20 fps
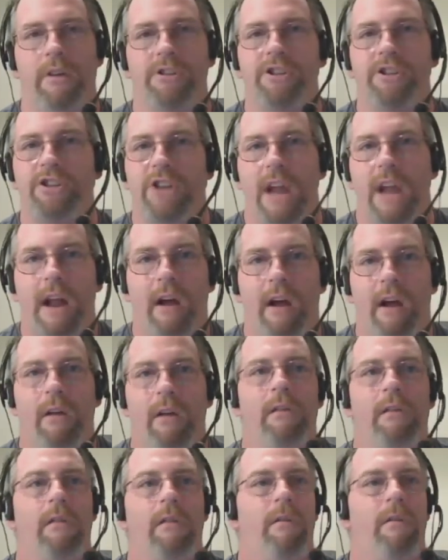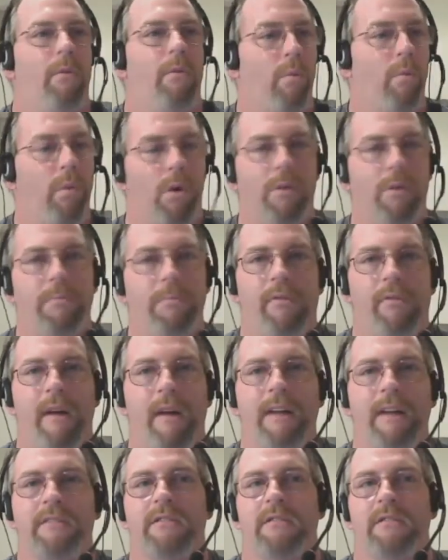share
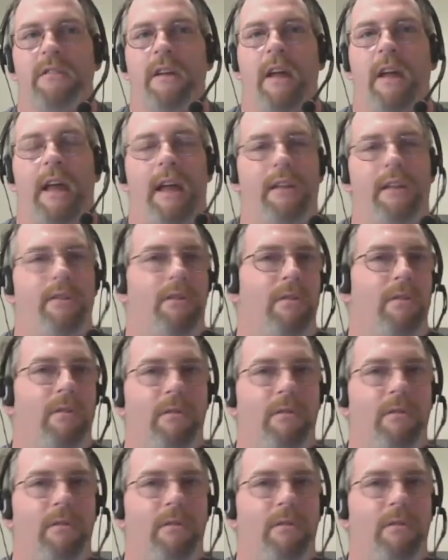WordPress, and